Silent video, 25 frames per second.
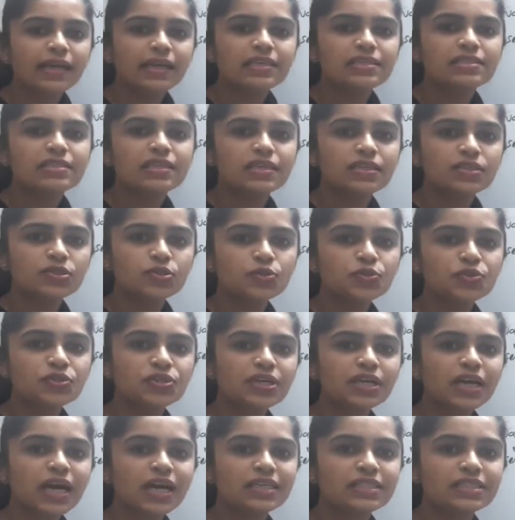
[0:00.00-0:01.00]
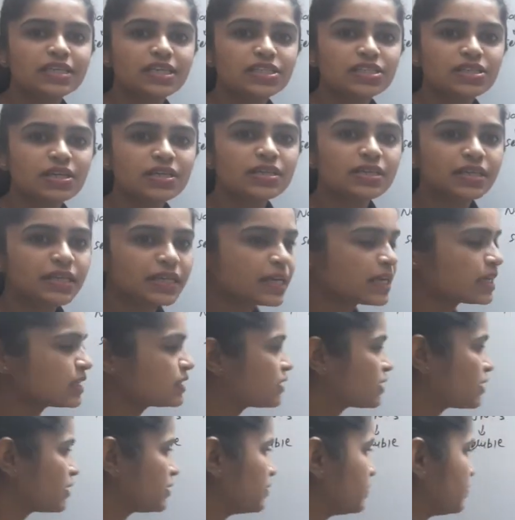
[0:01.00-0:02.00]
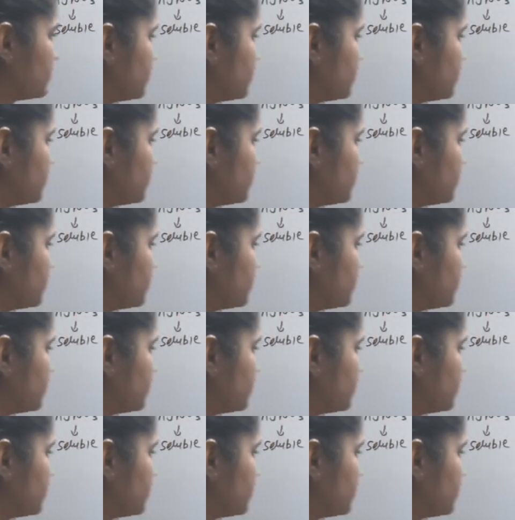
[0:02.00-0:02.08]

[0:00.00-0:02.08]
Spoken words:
is the neutralization reaction.